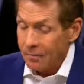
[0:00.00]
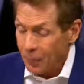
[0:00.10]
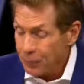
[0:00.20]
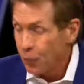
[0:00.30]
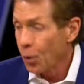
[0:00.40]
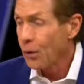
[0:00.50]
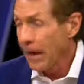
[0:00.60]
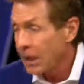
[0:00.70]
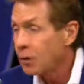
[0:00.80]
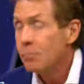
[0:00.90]
that before
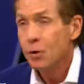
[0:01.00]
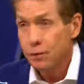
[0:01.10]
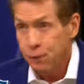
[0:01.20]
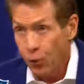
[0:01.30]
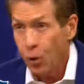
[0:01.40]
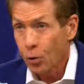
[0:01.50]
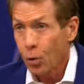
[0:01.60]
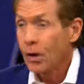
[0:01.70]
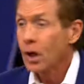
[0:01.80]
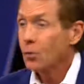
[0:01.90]
they can move
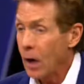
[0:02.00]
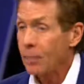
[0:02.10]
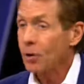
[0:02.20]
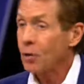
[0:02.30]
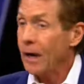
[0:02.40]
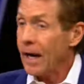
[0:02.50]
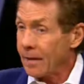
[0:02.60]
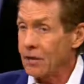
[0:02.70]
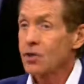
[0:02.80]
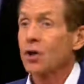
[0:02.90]
forward, Robert
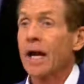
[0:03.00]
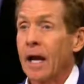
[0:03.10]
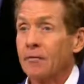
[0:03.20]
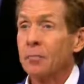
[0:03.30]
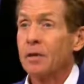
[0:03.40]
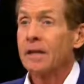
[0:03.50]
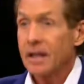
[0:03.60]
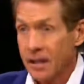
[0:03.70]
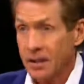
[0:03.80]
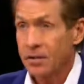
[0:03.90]
Kraft is going to have to be the
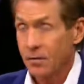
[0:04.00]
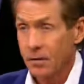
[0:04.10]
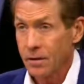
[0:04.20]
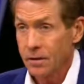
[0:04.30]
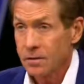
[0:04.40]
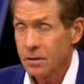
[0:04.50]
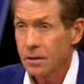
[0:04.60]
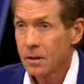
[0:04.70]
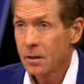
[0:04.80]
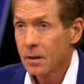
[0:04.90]
key to this. If he
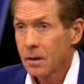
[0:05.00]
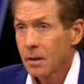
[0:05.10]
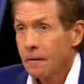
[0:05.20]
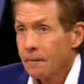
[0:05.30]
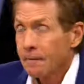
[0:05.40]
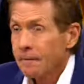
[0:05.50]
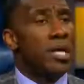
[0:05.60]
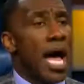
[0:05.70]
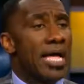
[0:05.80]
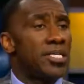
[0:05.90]
stepped down,
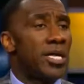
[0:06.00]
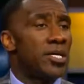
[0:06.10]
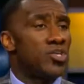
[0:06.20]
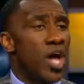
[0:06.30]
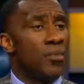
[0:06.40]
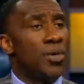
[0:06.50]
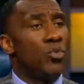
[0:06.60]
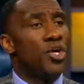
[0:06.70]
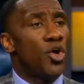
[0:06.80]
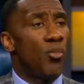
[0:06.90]
I tell you a job
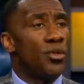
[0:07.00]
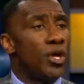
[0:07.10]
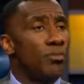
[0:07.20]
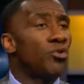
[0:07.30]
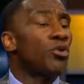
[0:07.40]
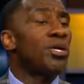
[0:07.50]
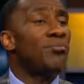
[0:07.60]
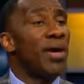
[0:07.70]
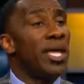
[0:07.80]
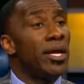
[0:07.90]
that would open up,
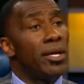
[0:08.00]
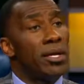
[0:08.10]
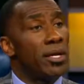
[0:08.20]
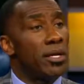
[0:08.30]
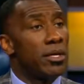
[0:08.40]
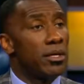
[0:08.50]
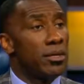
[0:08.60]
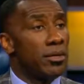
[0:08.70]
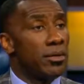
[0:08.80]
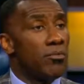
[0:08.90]
Green Bay
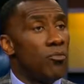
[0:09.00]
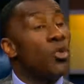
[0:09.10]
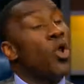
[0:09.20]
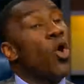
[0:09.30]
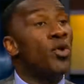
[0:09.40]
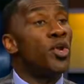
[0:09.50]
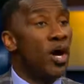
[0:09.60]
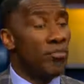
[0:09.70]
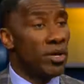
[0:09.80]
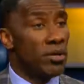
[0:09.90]
would
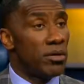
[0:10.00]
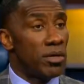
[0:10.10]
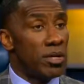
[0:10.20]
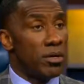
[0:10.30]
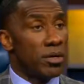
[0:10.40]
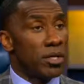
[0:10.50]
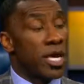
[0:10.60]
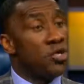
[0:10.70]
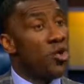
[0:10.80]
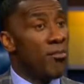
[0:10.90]
open up.
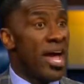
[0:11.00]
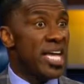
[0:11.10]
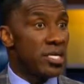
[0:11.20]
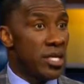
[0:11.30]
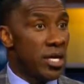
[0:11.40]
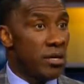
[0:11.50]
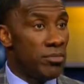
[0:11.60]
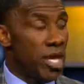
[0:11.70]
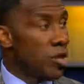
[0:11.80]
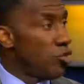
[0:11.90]
Can you imagine
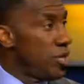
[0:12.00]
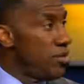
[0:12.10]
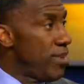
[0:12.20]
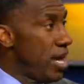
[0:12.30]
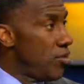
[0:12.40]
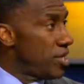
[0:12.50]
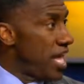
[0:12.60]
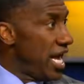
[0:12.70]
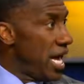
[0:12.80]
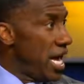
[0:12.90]
him in Green Bay
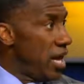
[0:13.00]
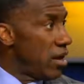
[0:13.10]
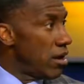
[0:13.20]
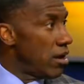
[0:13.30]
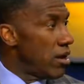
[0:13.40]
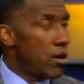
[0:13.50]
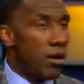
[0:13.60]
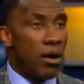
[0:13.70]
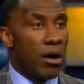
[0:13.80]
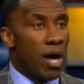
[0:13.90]
with that guy?
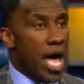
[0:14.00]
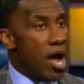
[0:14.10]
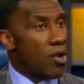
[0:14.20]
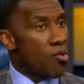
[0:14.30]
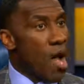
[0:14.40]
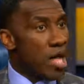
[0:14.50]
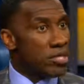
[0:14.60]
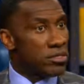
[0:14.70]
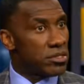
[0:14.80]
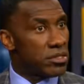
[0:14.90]
Aaron
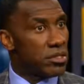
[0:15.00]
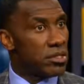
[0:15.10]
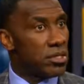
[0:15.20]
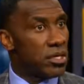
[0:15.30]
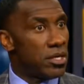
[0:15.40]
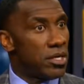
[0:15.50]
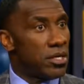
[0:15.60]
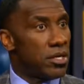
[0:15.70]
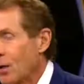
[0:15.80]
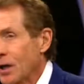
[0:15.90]
Rodgers? Then you'd be
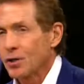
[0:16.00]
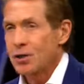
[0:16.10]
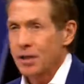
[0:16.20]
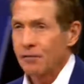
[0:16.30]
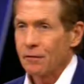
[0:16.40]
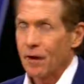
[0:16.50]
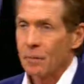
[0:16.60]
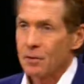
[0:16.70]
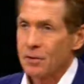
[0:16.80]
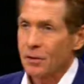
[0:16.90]
giving Aaron Rodgers
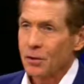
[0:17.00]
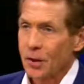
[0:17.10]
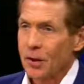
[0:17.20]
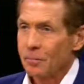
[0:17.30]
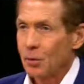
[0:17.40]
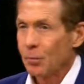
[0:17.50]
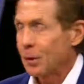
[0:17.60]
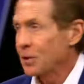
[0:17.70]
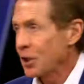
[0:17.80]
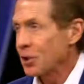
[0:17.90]
75% of the credit and Bill
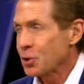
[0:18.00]
Belichick